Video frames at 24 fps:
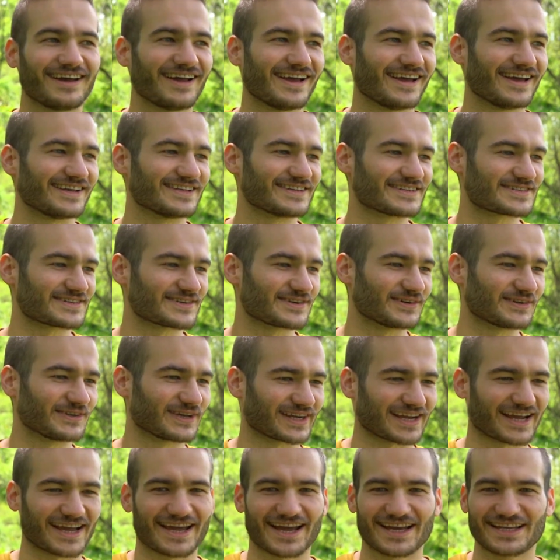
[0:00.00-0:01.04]
And so,
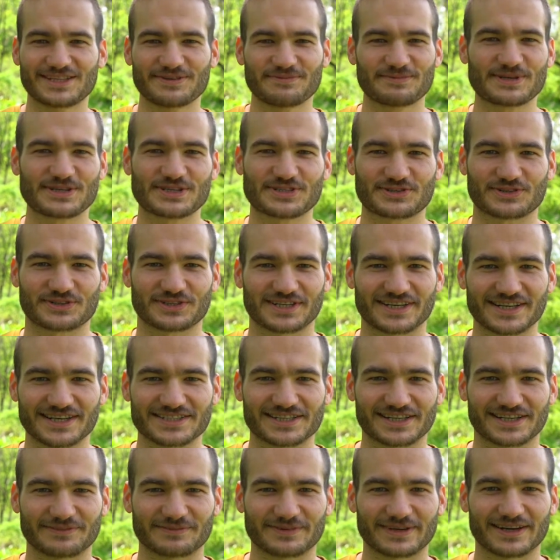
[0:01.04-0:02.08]
like, I had to be
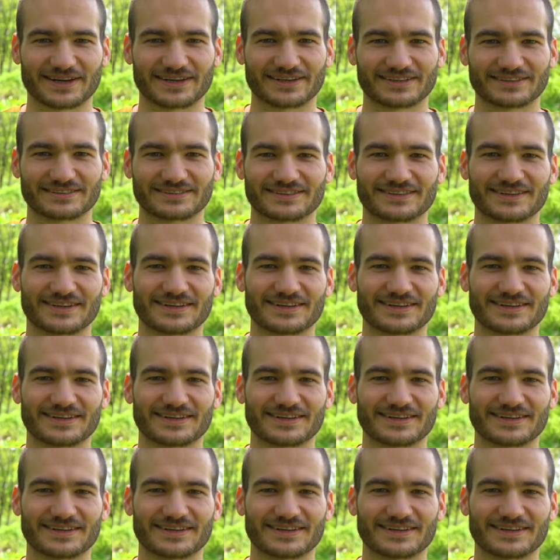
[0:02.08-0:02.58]
strategic about it.